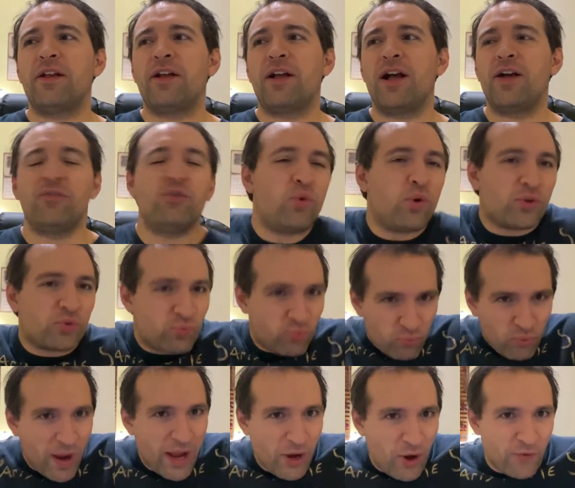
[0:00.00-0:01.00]
of course,
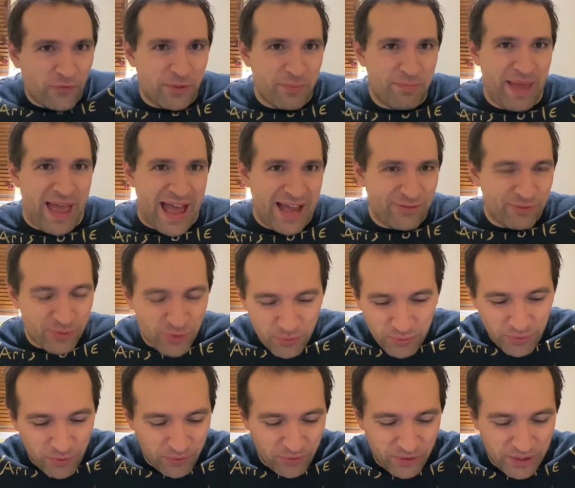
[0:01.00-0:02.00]
right off the bat,
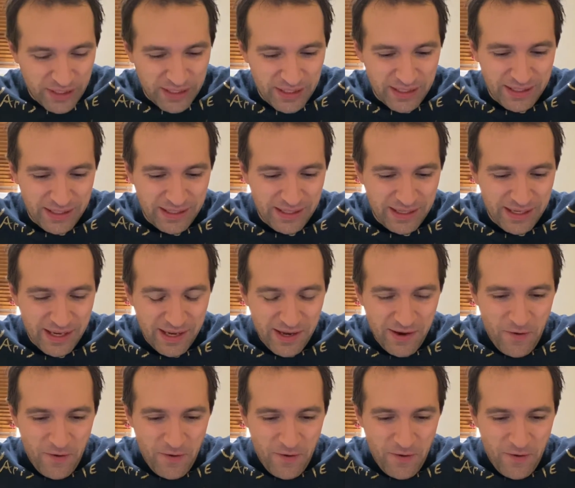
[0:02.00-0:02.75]
the